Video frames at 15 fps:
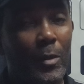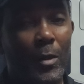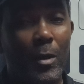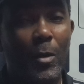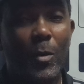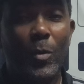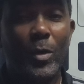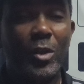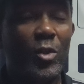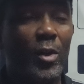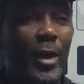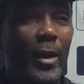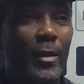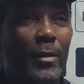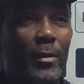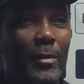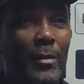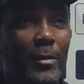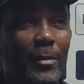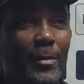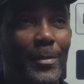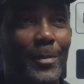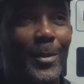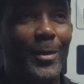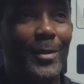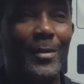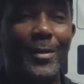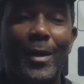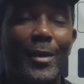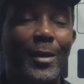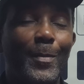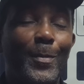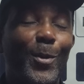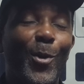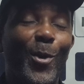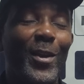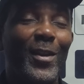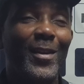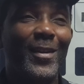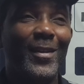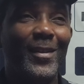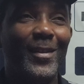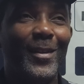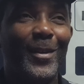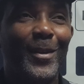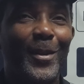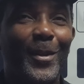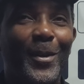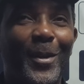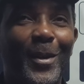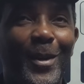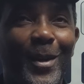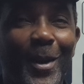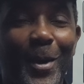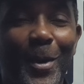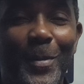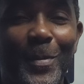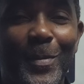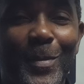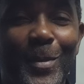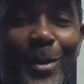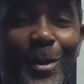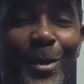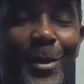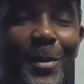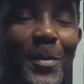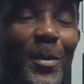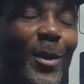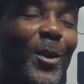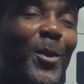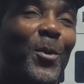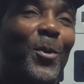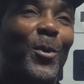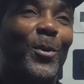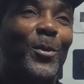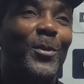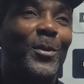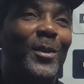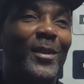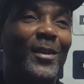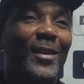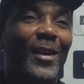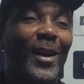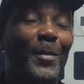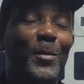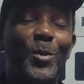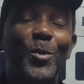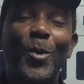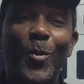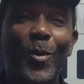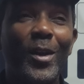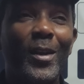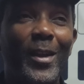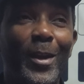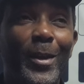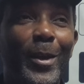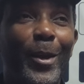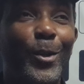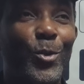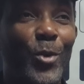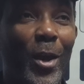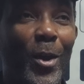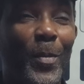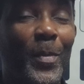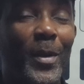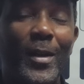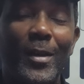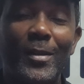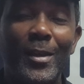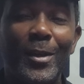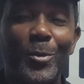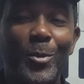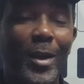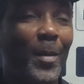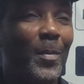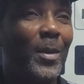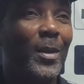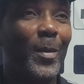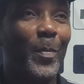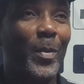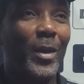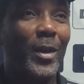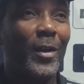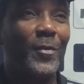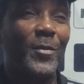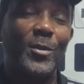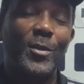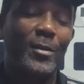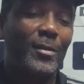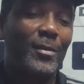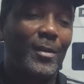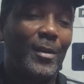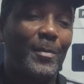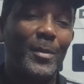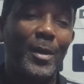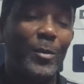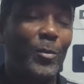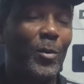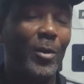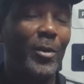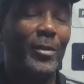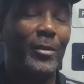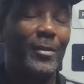Oh, we're trying. But keep going in. But you know, I'm sure one day they'll dry up and I think it will happen in the playoffs. So.